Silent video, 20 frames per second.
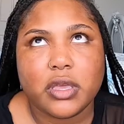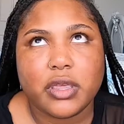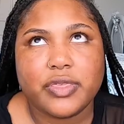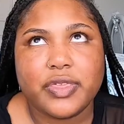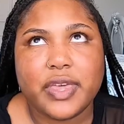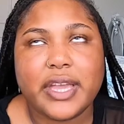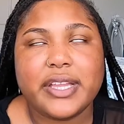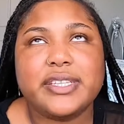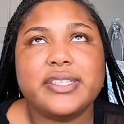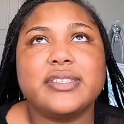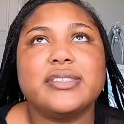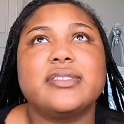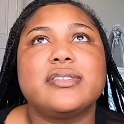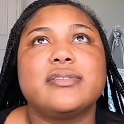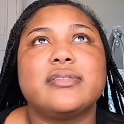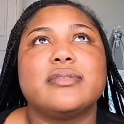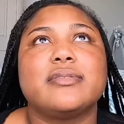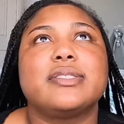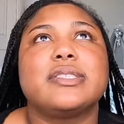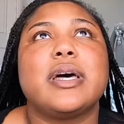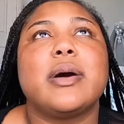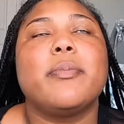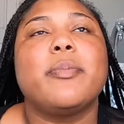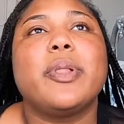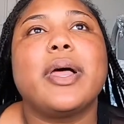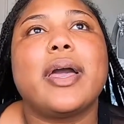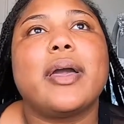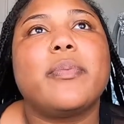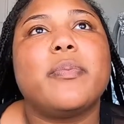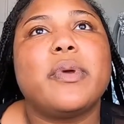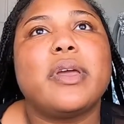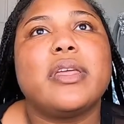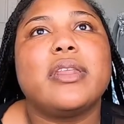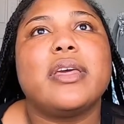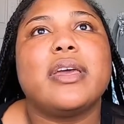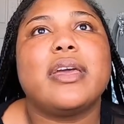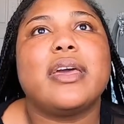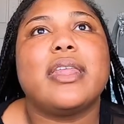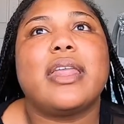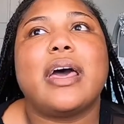they just some black men
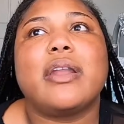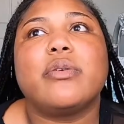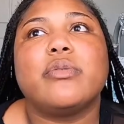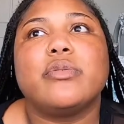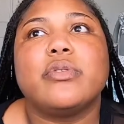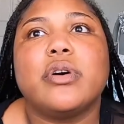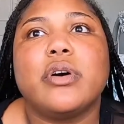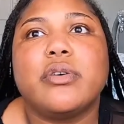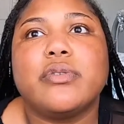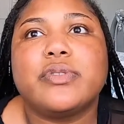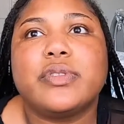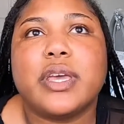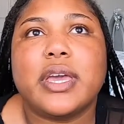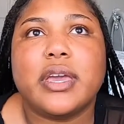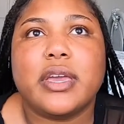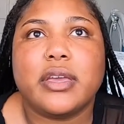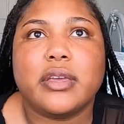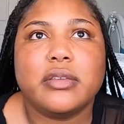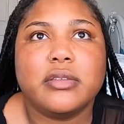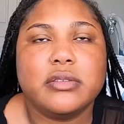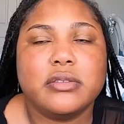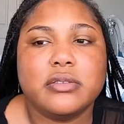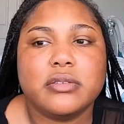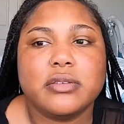and i don't know if they